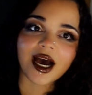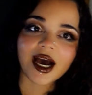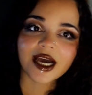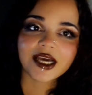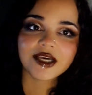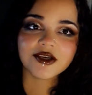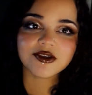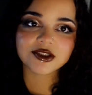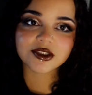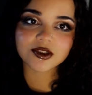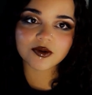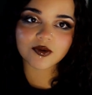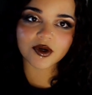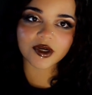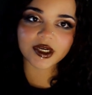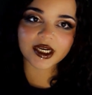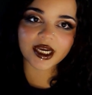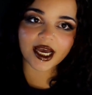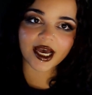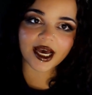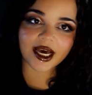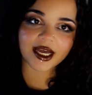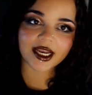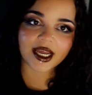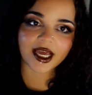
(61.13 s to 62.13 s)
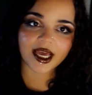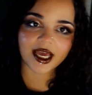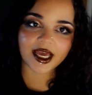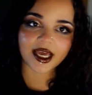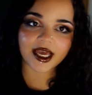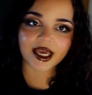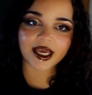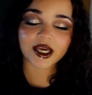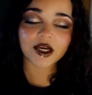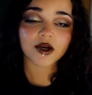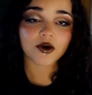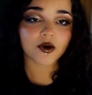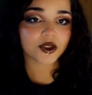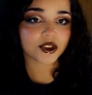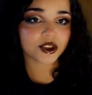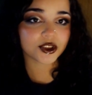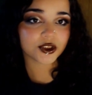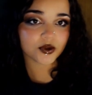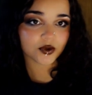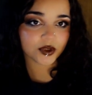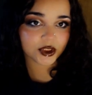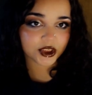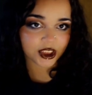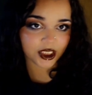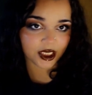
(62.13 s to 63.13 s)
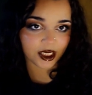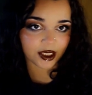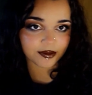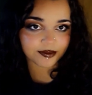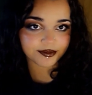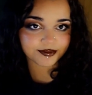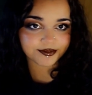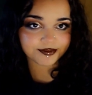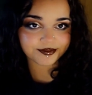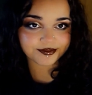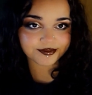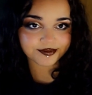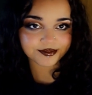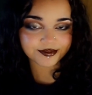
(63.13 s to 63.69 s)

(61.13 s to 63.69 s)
I used to work at a grocery store chain,